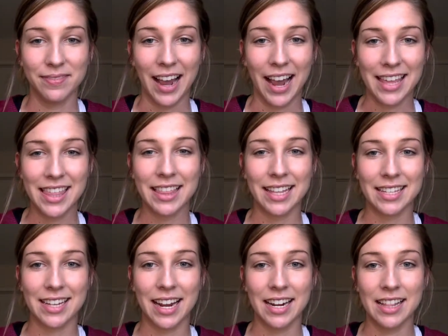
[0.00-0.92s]
I think
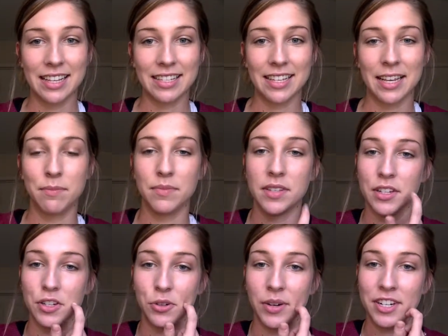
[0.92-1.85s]
that's kind of the same
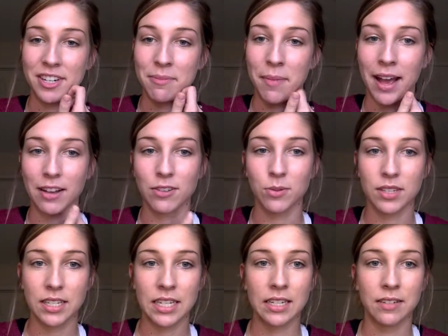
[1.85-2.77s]
situation Max
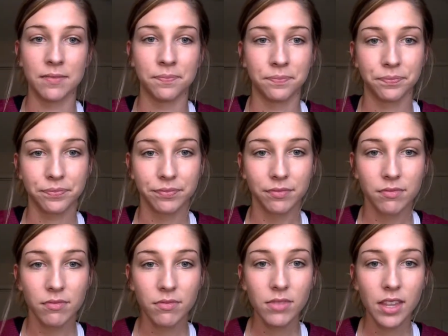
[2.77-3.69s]
was in.
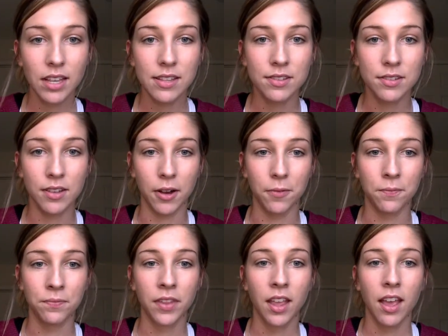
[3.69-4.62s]
So
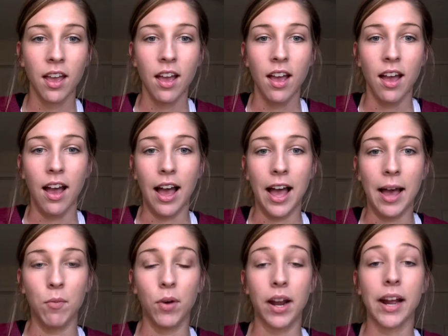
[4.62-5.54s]

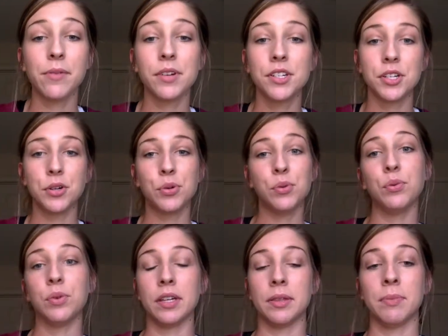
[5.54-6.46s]
what I would do
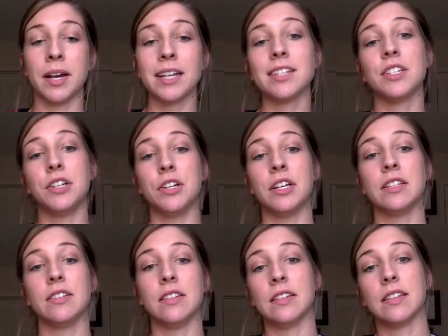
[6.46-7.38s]
with my
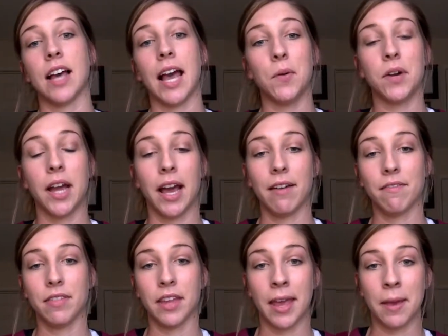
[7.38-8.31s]
students is I would
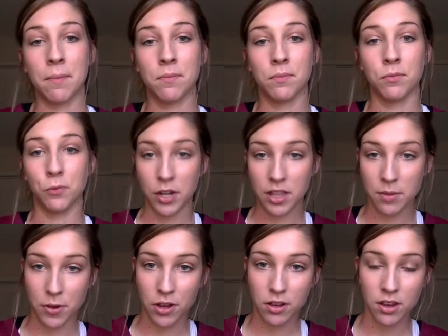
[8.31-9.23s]
have them read the
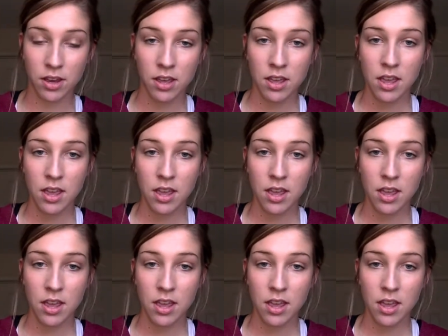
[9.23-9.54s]
book